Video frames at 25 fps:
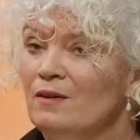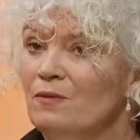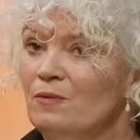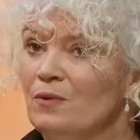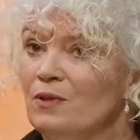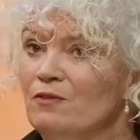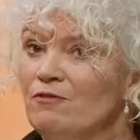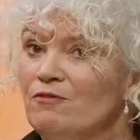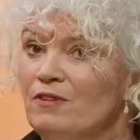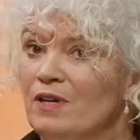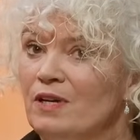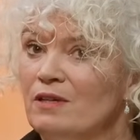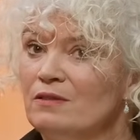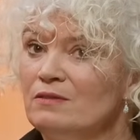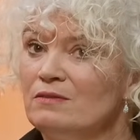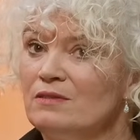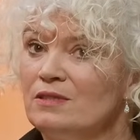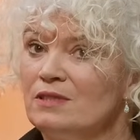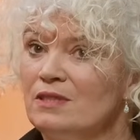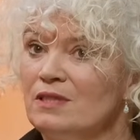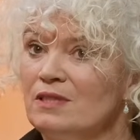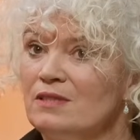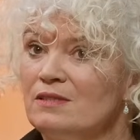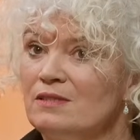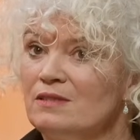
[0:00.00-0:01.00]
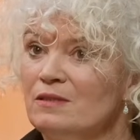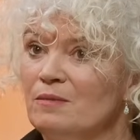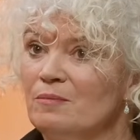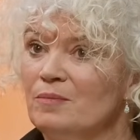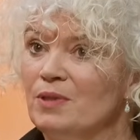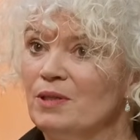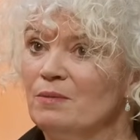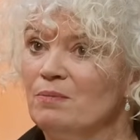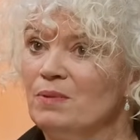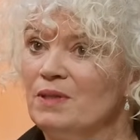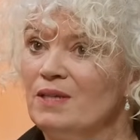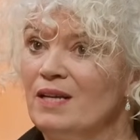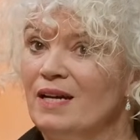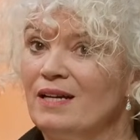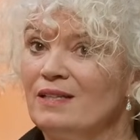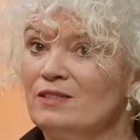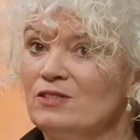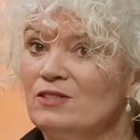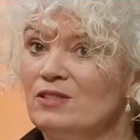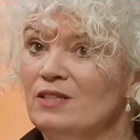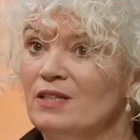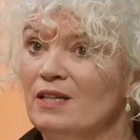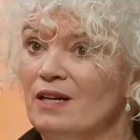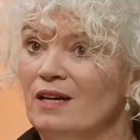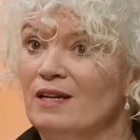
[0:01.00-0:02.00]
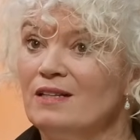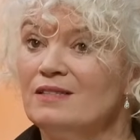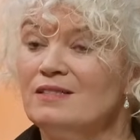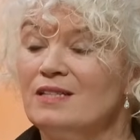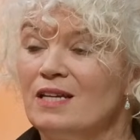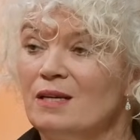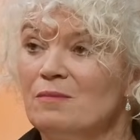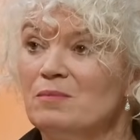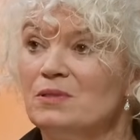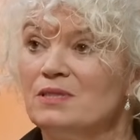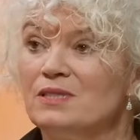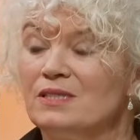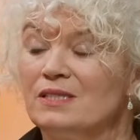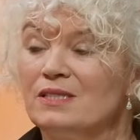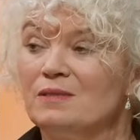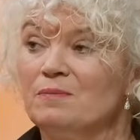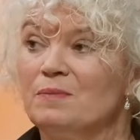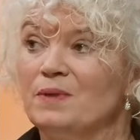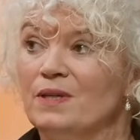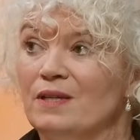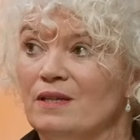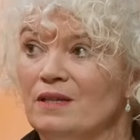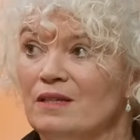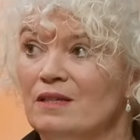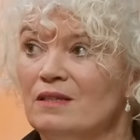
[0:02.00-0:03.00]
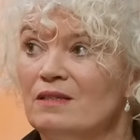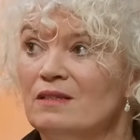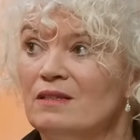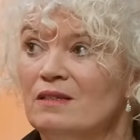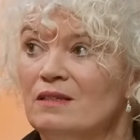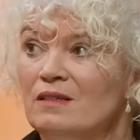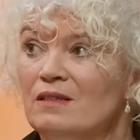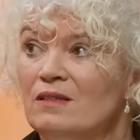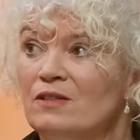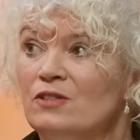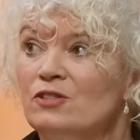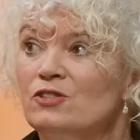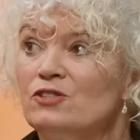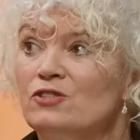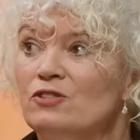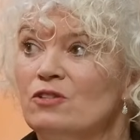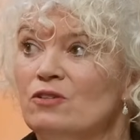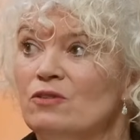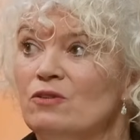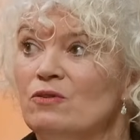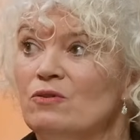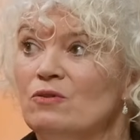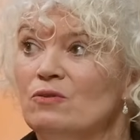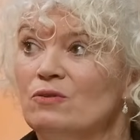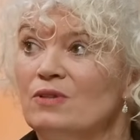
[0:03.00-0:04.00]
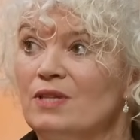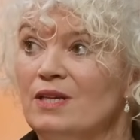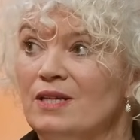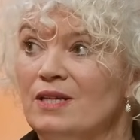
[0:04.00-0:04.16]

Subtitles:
We found that some people actually aren't able to speak, so